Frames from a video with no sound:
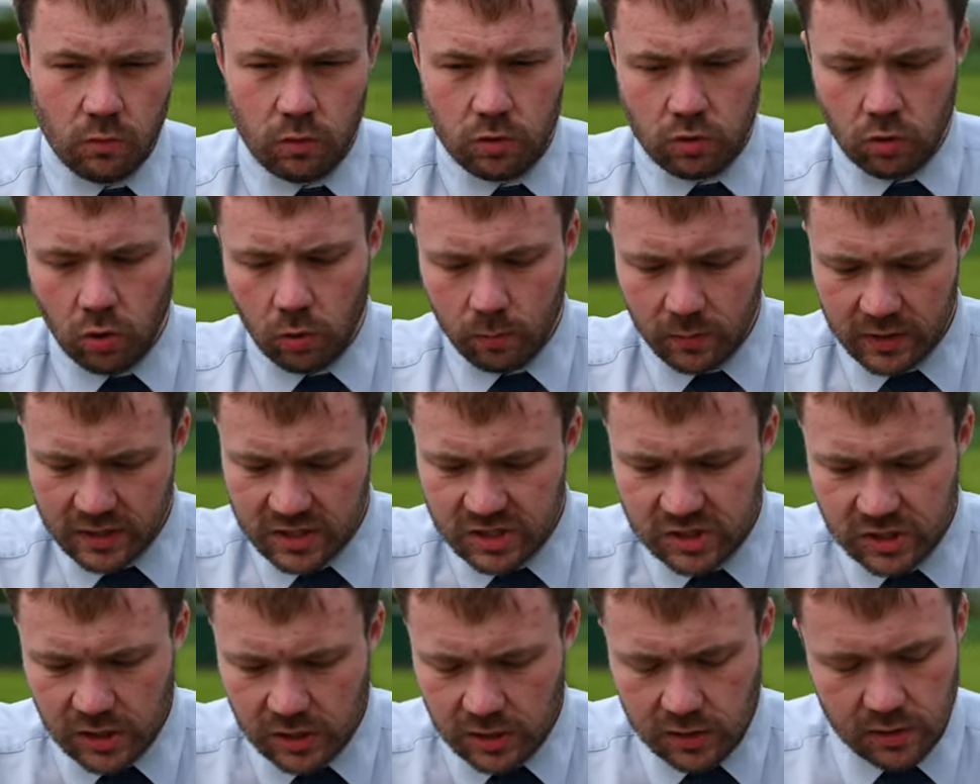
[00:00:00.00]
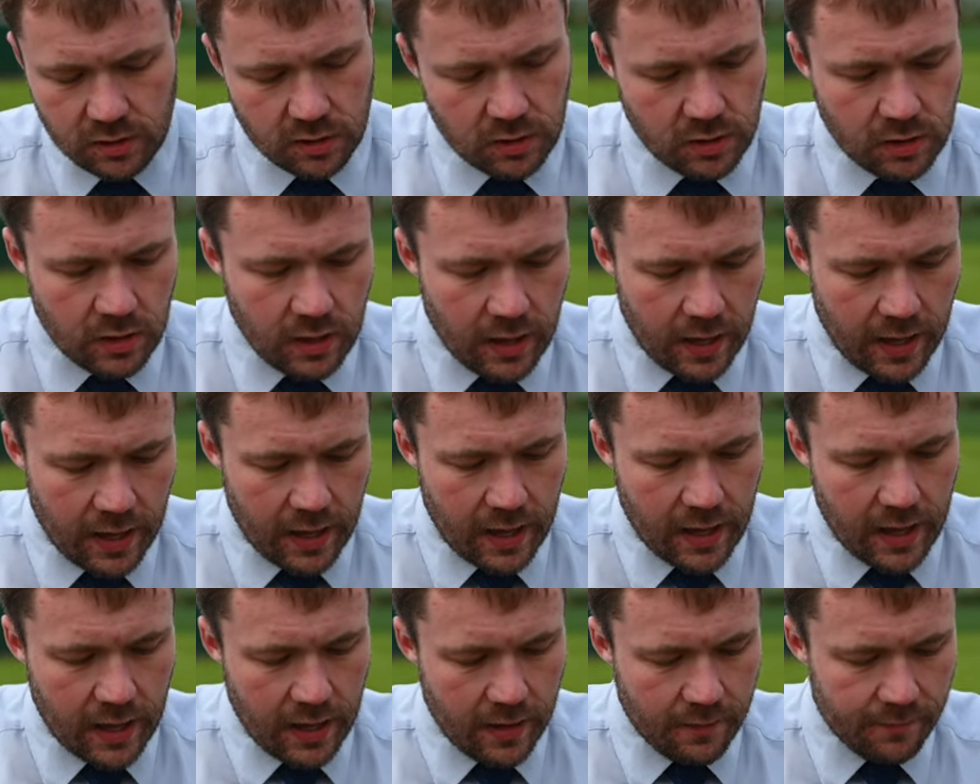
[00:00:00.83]
would normally see.
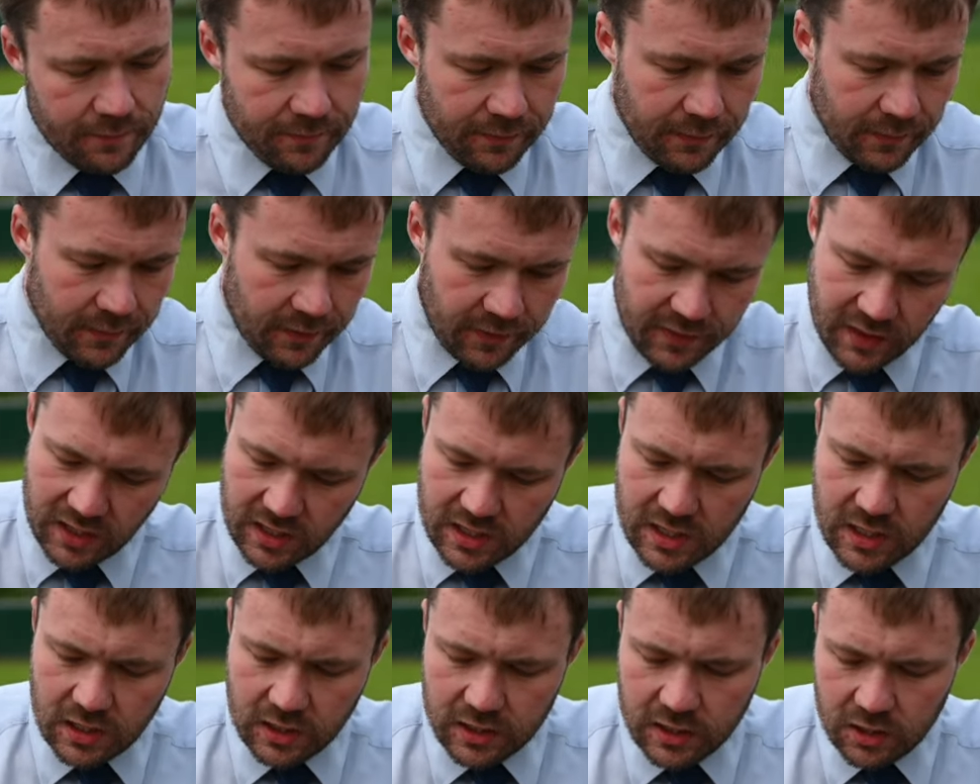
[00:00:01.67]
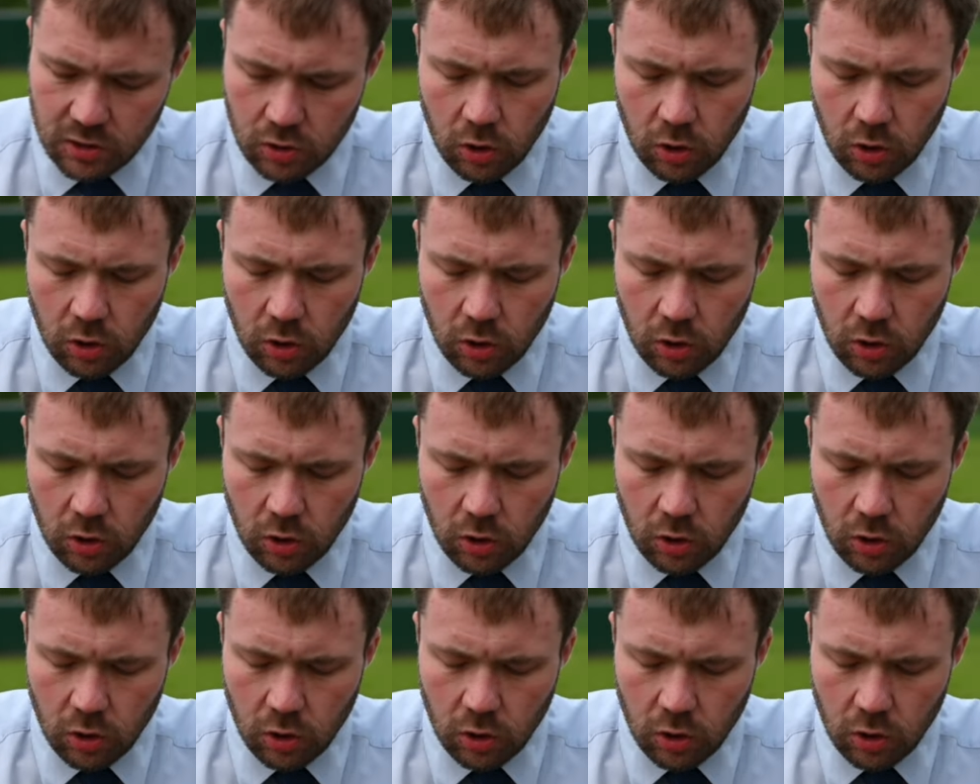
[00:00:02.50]
The Ely